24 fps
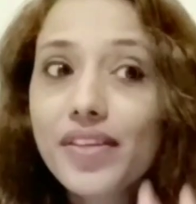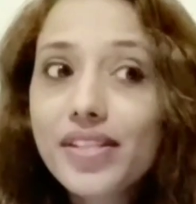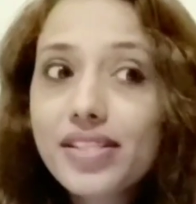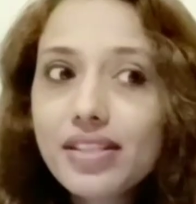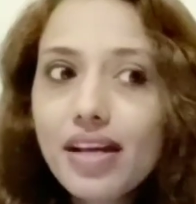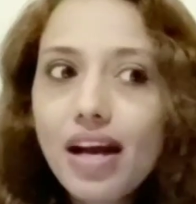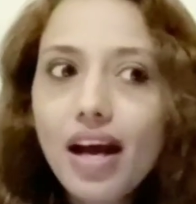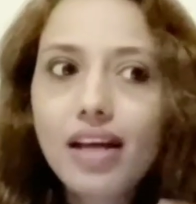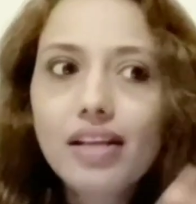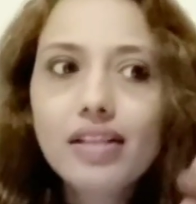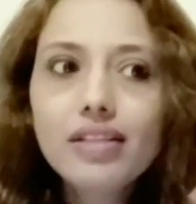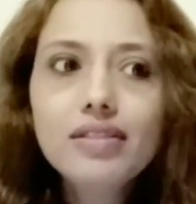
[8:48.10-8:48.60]
there
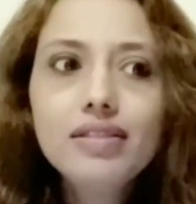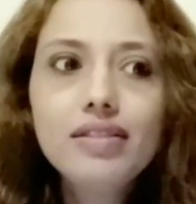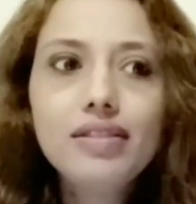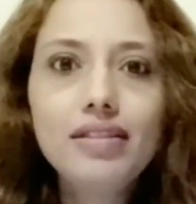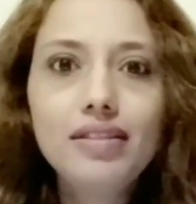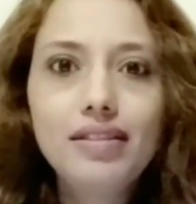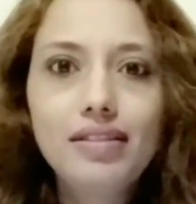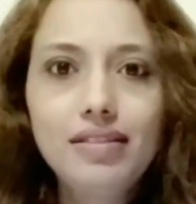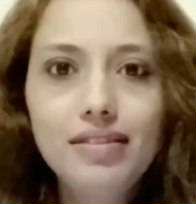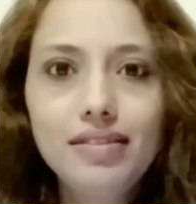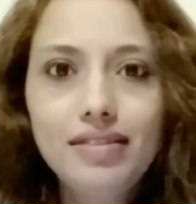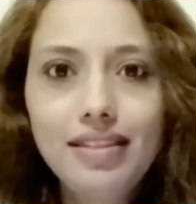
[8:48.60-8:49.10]
is
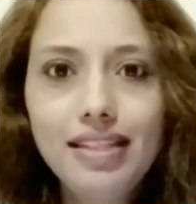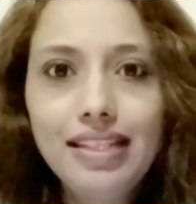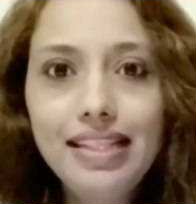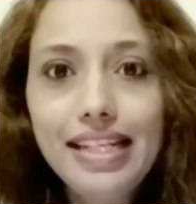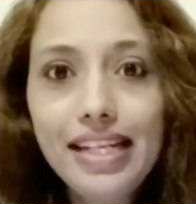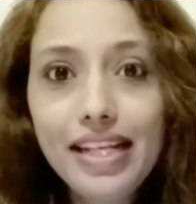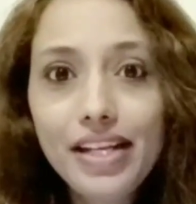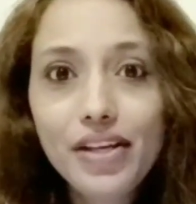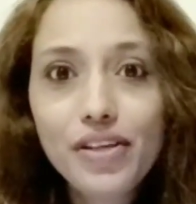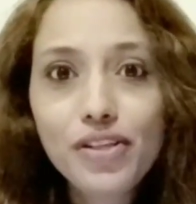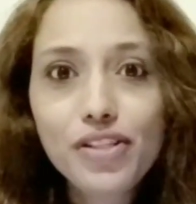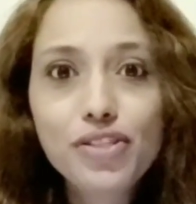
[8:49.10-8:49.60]
another
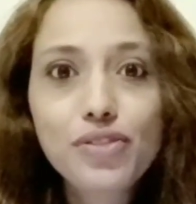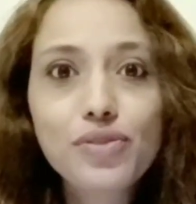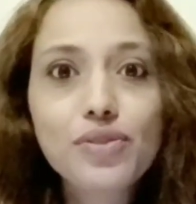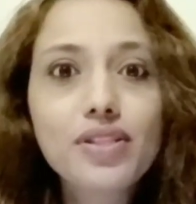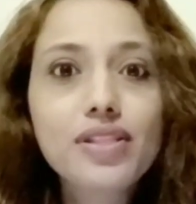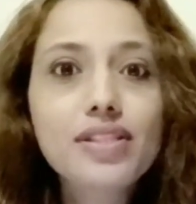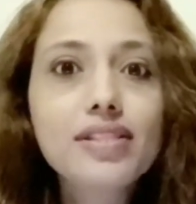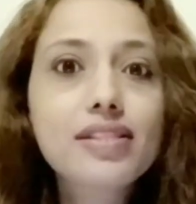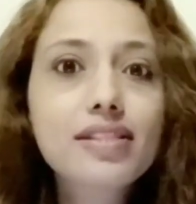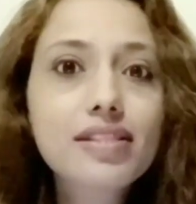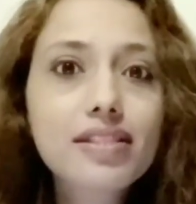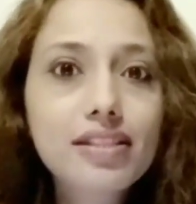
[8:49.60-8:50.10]
layer to
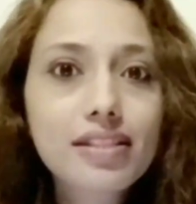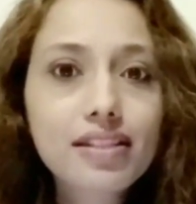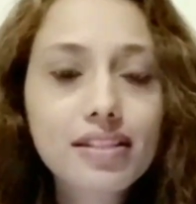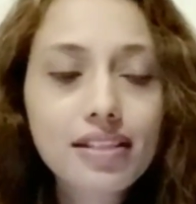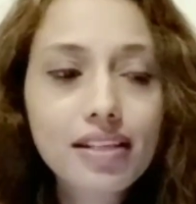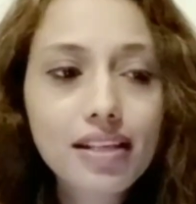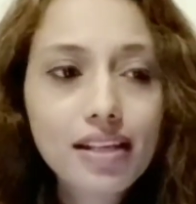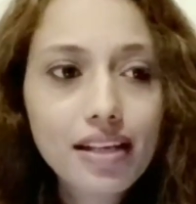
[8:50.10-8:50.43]
this,